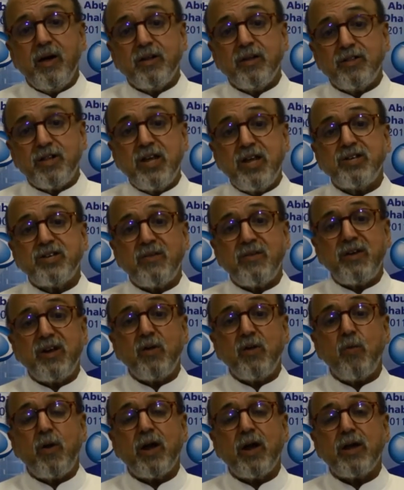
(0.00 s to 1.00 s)

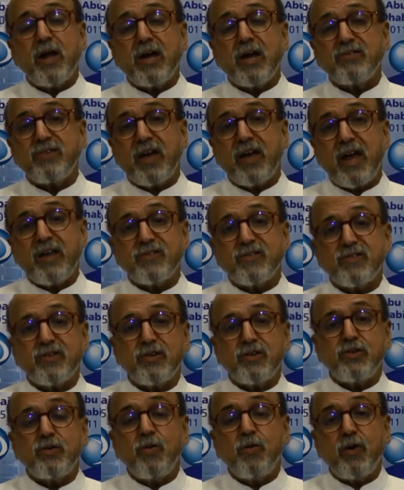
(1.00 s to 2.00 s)
371 as
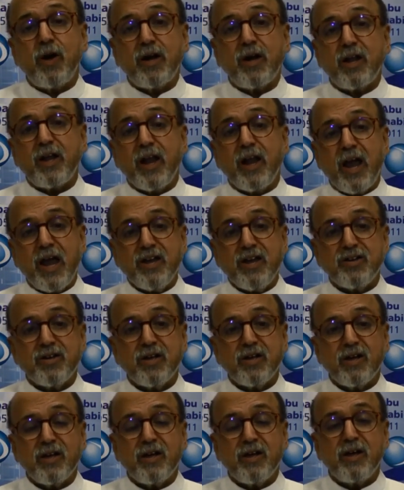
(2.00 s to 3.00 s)
against 208.
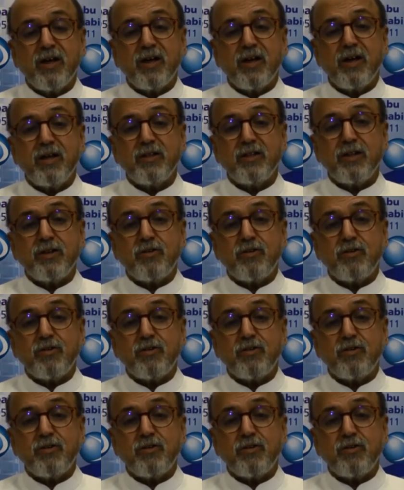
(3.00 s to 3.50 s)
The